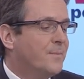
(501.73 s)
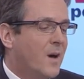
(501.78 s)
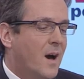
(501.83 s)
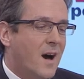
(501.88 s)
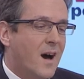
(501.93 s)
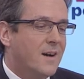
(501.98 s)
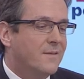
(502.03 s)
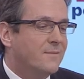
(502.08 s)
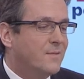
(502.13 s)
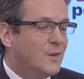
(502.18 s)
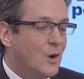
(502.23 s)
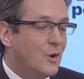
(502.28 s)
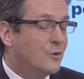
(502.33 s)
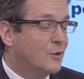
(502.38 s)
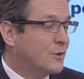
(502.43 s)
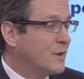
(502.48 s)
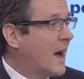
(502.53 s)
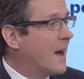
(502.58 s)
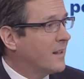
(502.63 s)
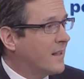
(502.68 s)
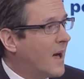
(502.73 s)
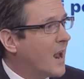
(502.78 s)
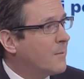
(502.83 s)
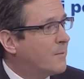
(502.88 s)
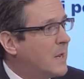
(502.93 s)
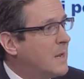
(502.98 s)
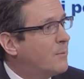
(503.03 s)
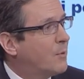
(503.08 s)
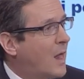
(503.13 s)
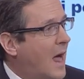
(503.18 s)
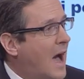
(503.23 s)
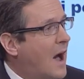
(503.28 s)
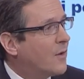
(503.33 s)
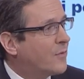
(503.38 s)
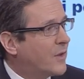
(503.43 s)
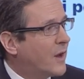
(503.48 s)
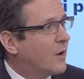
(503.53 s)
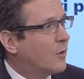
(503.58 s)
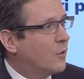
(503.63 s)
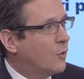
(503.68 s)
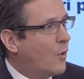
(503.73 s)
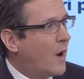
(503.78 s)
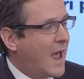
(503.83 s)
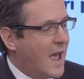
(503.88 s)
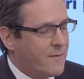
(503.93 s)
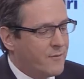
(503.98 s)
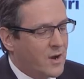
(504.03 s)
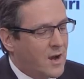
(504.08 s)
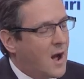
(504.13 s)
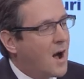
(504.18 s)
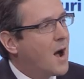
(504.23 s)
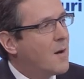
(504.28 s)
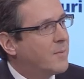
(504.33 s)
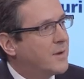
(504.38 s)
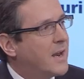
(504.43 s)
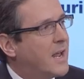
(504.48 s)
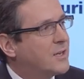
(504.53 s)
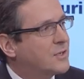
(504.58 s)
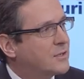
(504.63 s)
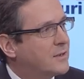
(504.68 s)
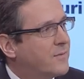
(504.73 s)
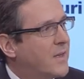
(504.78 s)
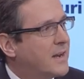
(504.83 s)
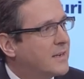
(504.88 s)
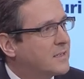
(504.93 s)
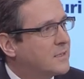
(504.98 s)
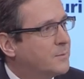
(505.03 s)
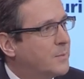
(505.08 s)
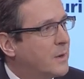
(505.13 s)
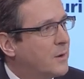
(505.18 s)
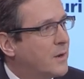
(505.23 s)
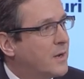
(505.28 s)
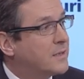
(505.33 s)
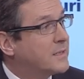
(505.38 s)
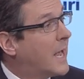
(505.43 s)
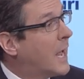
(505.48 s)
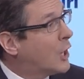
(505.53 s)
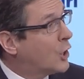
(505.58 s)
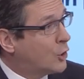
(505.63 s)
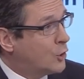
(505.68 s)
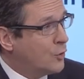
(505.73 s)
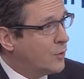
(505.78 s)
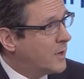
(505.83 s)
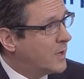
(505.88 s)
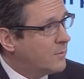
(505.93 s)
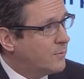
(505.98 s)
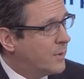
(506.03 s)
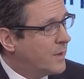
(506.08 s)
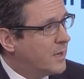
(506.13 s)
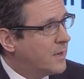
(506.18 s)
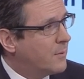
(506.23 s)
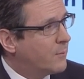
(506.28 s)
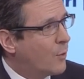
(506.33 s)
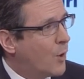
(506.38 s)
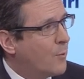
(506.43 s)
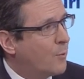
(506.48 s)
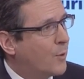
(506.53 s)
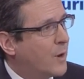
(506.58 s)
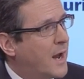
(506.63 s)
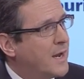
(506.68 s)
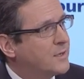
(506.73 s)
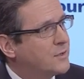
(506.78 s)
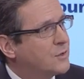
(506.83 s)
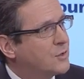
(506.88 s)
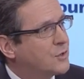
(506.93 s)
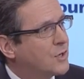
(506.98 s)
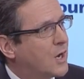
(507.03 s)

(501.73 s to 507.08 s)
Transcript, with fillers: uh, you know, there's not a lot of people out there who have a combination of that experience, including being appropriations